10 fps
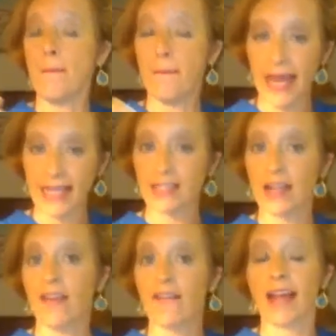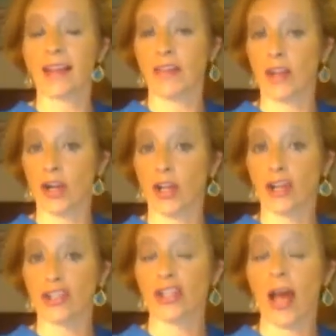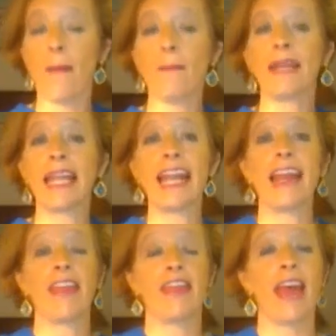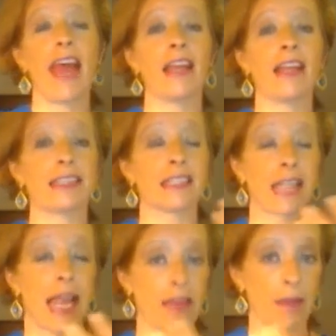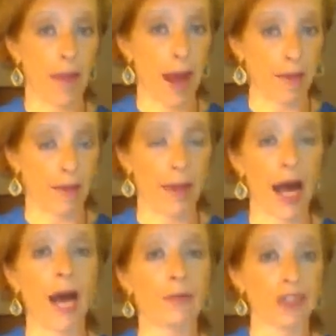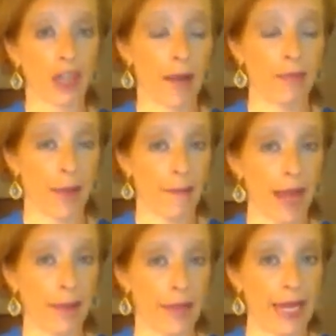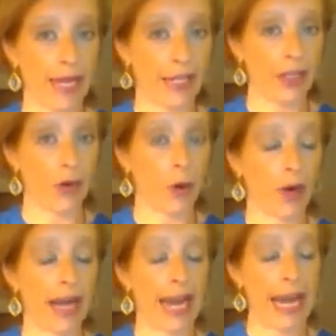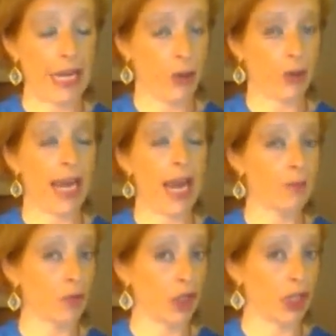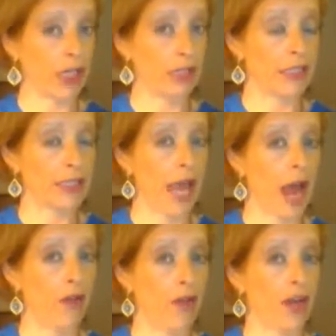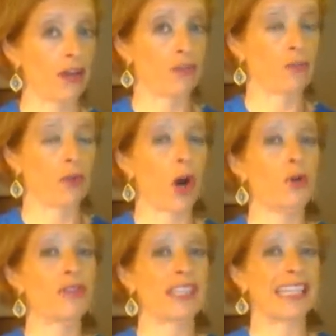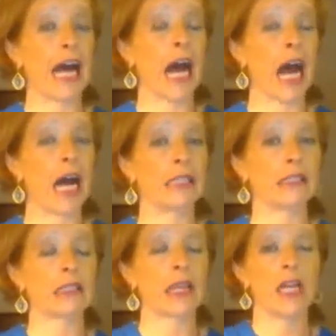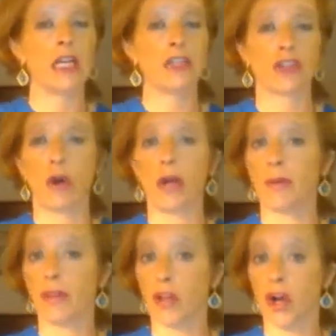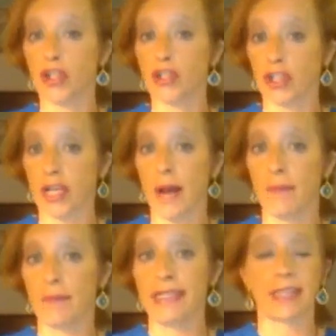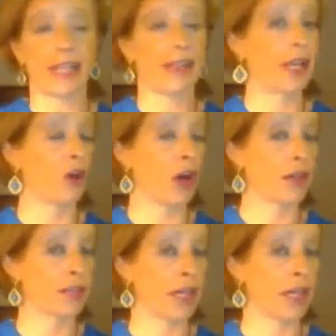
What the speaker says: based on the fact that they're a large company than say the mom and pop shop that might be in your neighborhood. Now there's pros and cons to going with a larger company, say like Cross